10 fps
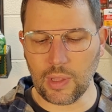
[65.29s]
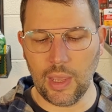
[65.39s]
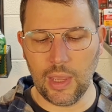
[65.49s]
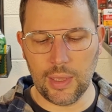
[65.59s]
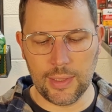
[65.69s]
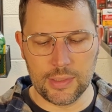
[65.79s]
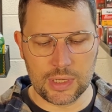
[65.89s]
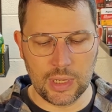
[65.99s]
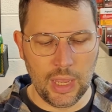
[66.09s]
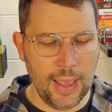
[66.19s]

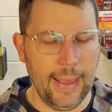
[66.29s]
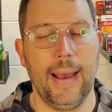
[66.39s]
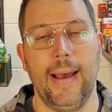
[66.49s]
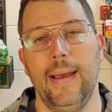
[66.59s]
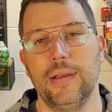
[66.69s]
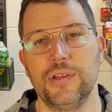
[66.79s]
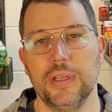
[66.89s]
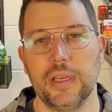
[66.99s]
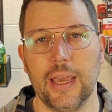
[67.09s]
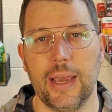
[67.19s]
and I
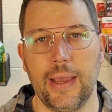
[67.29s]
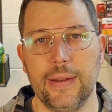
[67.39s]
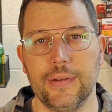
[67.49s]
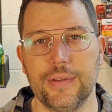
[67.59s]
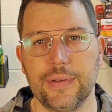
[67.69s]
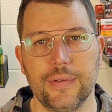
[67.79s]
actually got